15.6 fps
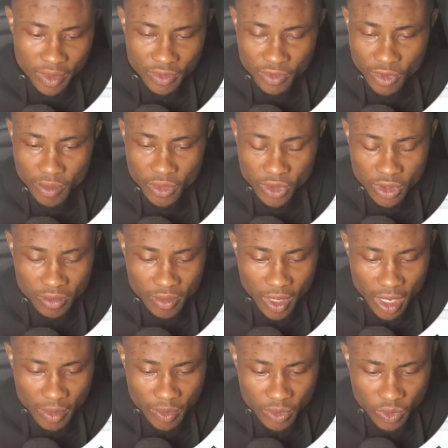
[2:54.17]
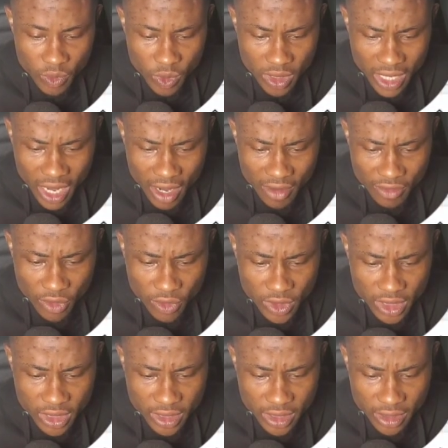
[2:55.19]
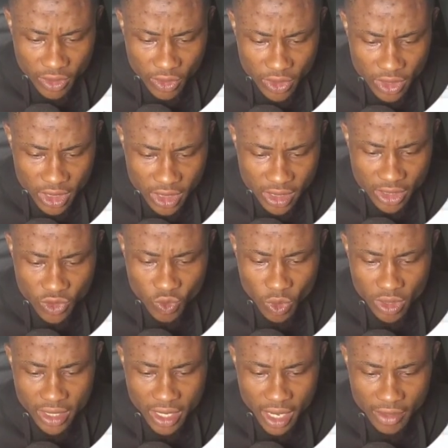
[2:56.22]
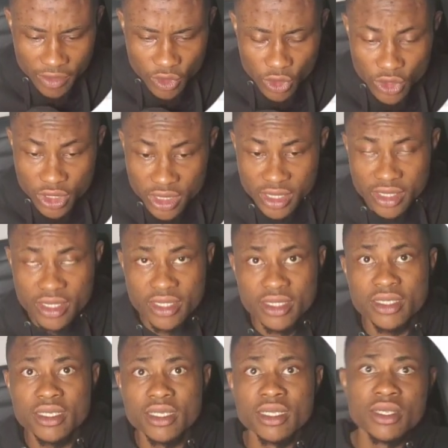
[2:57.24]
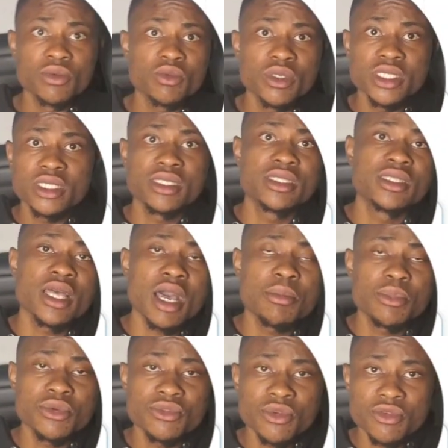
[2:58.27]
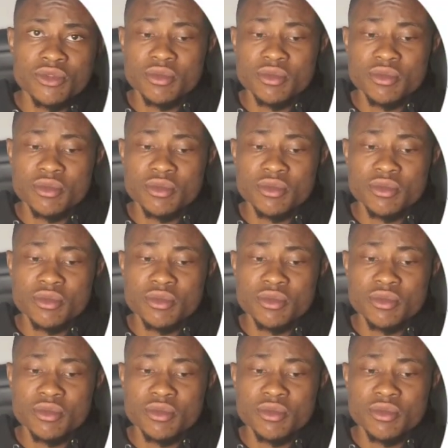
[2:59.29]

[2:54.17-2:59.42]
from roadmap we have audit. Audit is what they have just did, which is that proof of